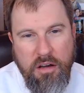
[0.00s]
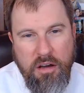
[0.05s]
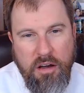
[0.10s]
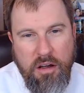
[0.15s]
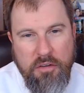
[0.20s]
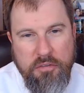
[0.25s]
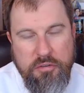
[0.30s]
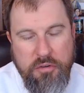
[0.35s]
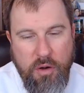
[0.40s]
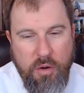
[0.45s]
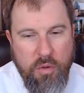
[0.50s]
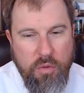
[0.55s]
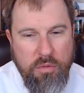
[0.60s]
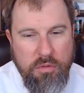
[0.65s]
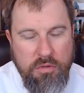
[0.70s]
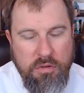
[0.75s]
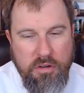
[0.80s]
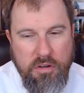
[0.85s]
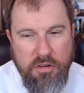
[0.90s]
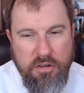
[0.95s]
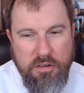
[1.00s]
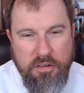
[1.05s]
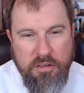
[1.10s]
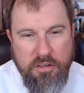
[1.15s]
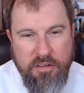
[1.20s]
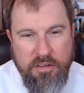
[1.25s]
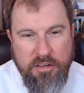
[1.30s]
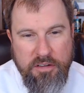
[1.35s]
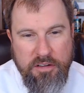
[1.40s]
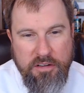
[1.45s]
Uh, so,
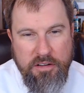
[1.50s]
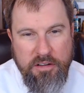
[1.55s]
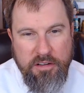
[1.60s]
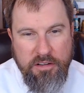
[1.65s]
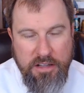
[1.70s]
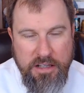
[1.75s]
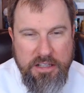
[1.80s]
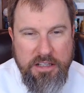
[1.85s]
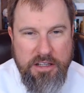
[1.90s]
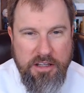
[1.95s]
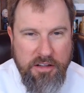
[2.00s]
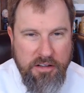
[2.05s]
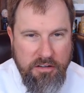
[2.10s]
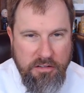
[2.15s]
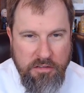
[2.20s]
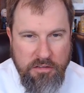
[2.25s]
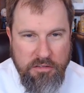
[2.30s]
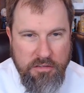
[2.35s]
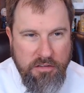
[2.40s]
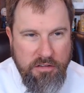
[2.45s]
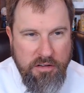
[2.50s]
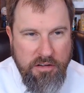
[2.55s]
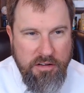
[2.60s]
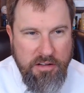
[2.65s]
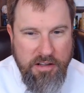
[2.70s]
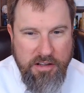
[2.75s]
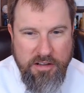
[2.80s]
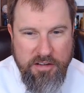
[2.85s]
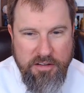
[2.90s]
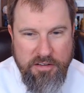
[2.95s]
Lincoln
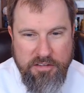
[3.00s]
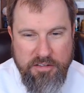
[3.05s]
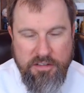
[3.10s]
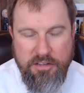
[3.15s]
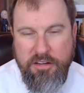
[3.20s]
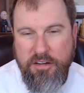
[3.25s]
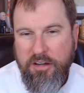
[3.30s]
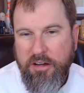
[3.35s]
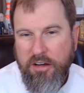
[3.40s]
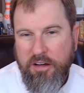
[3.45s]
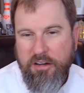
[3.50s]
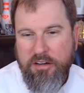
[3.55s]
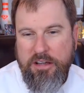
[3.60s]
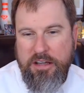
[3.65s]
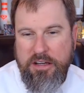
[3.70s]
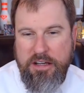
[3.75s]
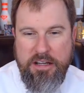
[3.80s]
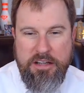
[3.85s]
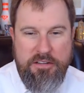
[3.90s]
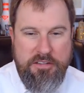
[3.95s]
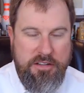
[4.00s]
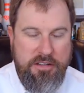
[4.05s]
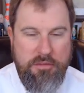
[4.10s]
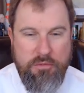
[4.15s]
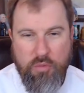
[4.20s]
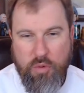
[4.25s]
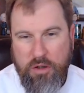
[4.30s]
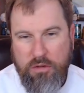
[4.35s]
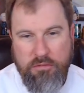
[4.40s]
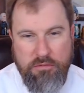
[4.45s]
in uh, in
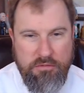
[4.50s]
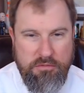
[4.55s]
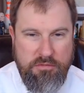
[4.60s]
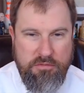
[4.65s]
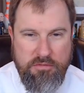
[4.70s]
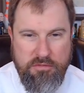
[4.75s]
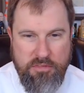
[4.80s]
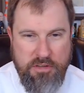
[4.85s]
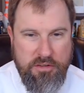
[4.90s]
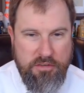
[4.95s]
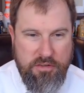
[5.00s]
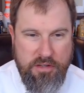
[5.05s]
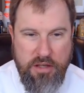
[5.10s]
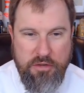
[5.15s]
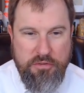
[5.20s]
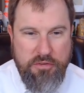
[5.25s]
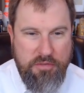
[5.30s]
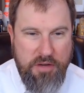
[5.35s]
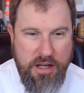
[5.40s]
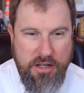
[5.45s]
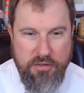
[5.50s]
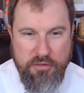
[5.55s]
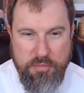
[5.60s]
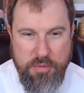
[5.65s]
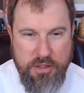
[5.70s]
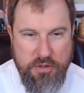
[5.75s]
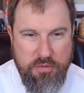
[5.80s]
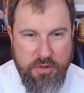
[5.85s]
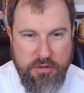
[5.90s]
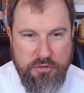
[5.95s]
18 well, it's House Divided
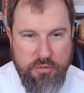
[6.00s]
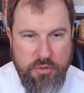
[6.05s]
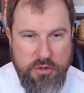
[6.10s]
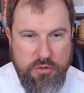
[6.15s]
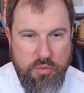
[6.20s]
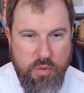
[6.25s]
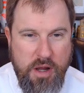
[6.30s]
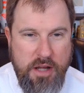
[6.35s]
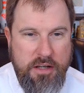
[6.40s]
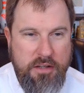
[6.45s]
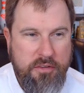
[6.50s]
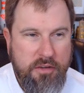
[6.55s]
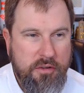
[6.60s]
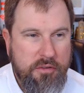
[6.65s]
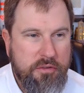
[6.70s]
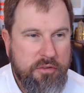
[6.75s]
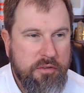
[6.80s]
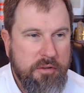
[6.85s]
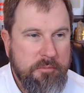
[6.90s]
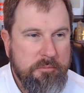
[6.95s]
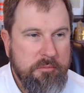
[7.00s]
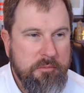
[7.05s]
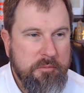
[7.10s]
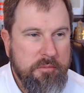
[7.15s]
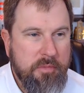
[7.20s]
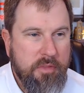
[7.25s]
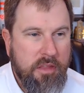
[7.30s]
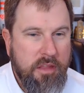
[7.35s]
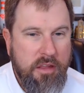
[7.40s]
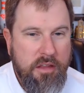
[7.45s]
speech, right? So he's writing this.
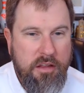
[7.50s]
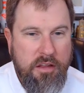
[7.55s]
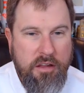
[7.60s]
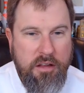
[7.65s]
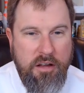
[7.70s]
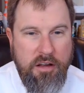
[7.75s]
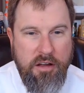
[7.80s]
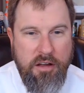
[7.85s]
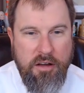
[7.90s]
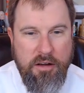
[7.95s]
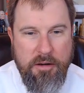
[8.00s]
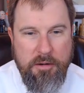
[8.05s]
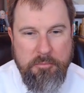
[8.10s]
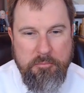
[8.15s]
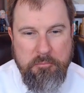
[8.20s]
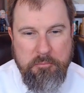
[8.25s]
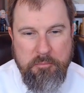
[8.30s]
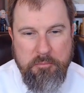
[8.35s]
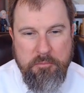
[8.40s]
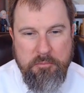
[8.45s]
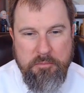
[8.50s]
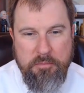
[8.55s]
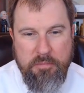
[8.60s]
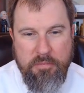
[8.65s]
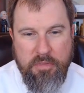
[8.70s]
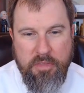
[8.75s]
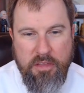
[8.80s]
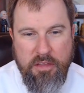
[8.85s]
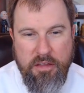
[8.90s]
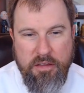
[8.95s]
Um,
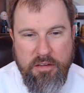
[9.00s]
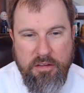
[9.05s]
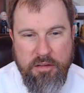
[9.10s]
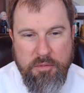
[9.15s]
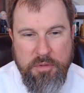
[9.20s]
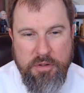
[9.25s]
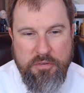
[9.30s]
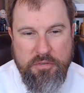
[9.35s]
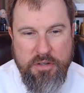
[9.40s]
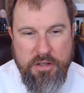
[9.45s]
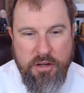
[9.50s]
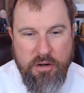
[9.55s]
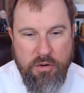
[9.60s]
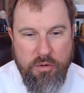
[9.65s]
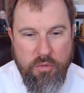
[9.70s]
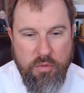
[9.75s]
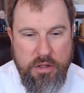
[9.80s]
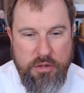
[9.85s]
let me see here.